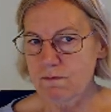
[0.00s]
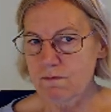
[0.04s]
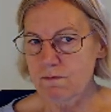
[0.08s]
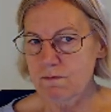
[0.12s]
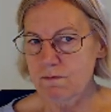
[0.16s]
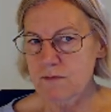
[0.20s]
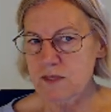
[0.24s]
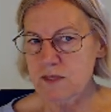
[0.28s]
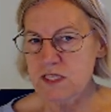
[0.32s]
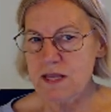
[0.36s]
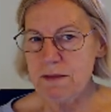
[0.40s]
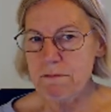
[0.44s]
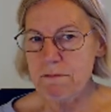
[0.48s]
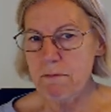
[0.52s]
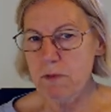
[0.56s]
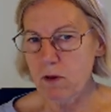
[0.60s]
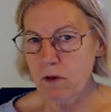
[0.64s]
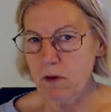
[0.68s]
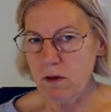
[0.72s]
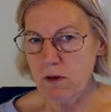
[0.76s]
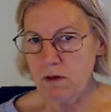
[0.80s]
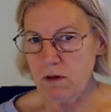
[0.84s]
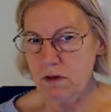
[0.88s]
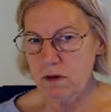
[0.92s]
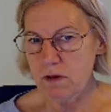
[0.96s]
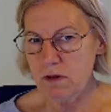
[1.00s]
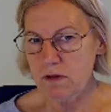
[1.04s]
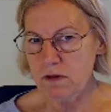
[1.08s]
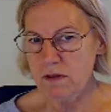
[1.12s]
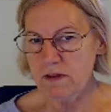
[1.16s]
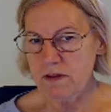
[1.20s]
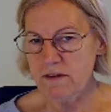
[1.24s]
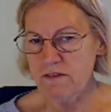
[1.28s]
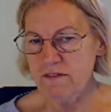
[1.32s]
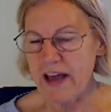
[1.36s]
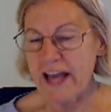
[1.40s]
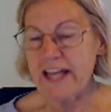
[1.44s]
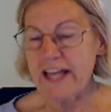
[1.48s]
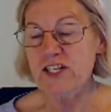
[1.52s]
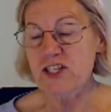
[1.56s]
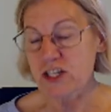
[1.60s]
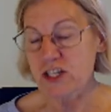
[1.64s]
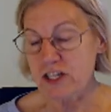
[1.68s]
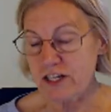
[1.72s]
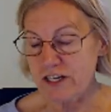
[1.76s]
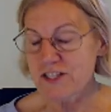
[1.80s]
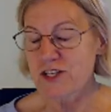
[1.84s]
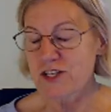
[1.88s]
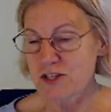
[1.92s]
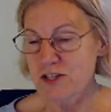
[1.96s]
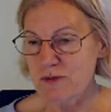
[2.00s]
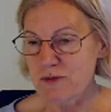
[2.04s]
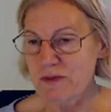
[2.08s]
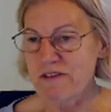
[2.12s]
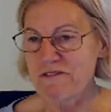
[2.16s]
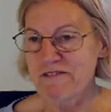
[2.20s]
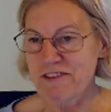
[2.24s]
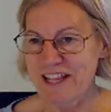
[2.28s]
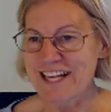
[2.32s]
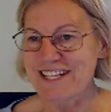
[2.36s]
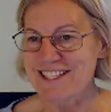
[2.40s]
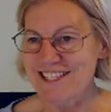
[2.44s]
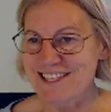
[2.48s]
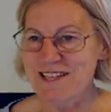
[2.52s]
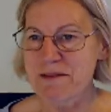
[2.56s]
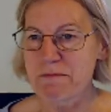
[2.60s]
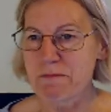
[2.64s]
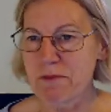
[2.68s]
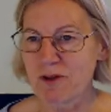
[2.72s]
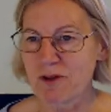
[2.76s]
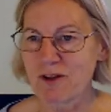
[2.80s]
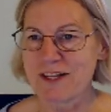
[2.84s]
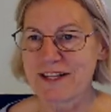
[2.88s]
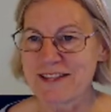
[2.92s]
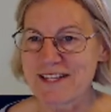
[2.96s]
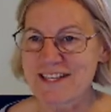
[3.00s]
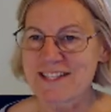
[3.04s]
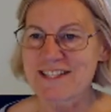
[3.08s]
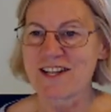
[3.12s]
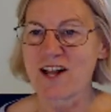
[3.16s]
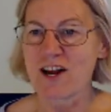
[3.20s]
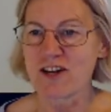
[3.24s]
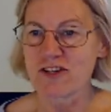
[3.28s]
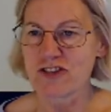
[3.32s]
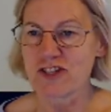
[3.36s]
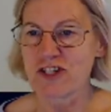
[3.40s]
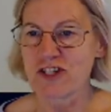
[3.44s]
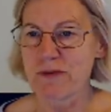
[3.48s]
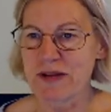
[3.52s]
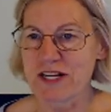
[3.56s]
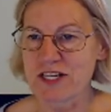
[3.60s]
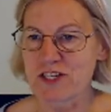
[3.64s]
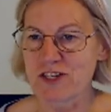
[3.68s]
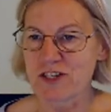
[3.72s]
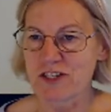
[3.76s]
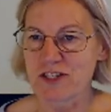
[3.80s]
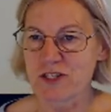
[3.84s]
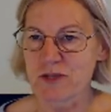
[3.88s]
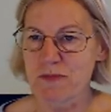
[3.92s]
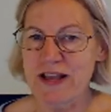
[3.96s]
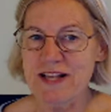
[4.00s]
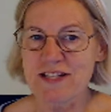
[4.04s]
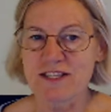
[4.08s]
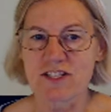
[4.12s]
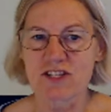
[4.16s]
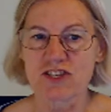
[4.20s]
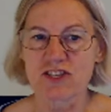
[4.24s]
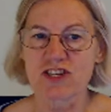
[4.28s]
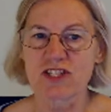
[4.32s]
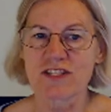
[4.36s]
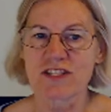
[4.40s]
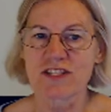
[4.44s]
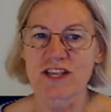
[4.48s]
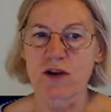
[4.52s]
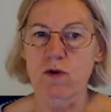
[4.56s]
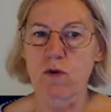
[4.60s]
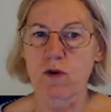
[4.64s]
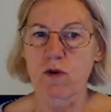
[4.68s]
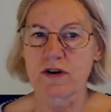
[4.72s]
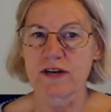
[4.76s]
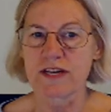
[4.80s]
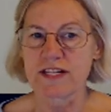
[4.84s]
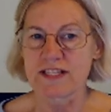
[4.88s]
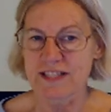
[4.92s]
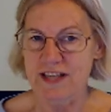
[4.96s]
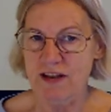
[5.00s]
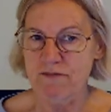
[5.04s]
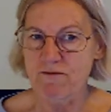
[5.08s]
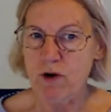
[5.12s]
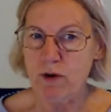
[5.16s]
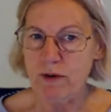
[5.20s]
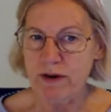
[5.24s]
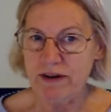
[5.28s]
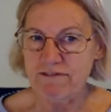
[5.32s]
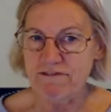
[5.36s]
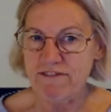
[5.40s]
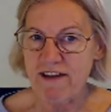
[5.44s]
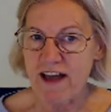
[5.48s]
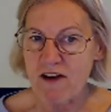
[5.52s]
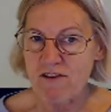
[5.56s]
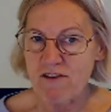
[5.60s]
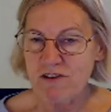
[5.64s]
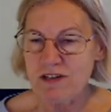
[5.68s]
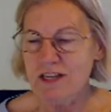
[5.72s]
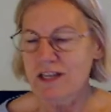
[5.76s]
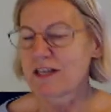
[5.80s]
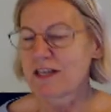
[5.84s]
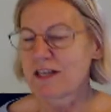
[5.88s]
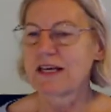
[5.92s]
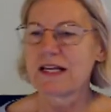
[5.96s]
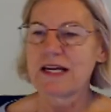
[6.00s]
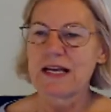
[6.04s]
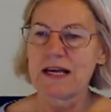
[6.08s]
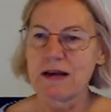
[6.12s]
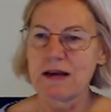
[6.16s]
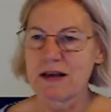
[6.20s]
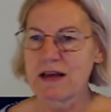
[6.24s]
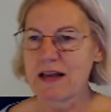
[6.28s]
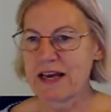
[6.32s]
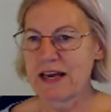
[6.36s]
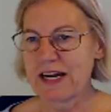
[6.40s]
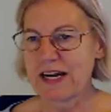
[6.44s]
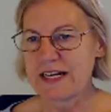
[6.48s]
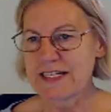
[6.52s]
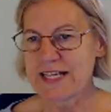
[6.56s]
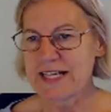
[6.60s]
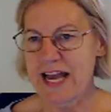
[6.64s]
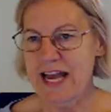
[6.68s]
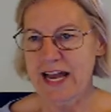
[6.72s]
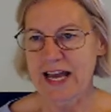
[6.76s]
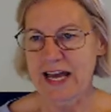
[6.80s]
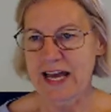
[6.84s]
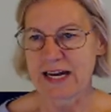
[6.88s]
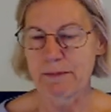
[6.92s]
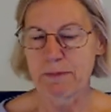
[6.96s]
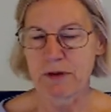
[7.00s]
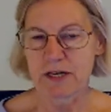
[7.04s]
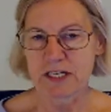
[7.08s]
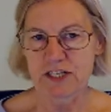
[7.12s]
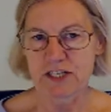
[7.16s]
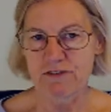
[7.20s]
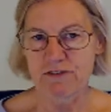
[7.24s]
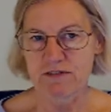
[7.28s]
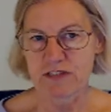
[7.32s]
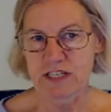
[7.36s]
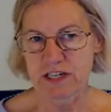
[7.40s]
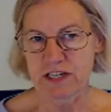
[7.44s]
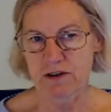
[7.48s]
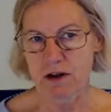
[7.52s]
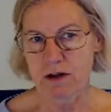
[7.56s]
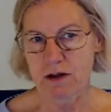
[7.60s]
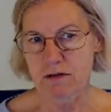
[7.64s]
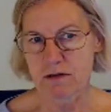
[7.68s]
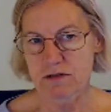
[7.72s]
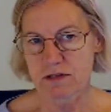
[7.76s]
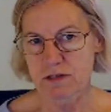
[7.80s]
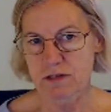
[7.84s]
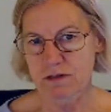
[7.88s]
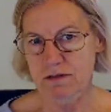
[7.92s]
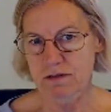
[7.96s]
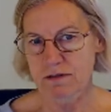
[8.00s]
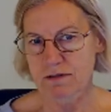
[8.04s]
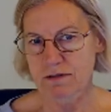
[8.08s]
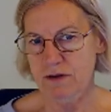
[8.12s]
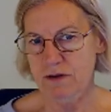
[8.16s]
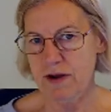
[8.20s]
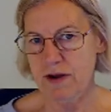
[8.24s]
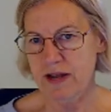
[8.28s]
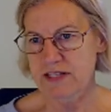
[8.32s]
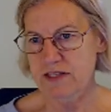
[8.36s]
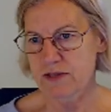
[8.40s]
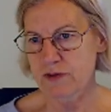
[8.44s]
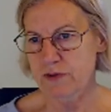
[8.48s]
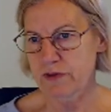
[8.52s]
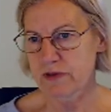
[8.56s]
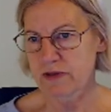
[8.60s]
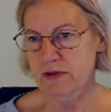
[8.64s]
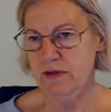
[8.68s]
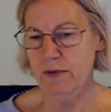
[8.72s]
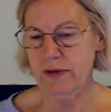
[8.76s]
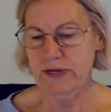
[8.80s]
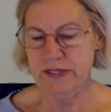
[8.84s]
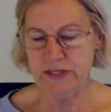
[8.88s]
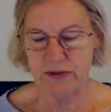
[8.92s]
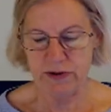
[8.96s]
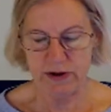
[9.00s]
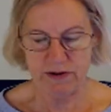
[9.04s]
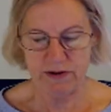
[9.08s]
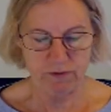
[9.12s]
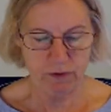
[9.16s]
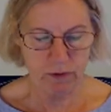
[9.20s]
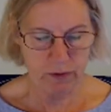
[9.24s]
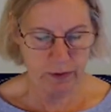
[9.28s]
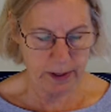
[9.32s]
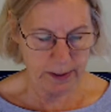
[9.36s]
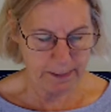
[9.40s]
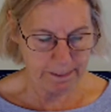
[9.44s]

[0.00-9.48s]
symbol, the vector, excuse me, for that symbol in this larger dimensional space is just the coordinates I've already found, and I tag on a bunch of zeros. Quite straightforward.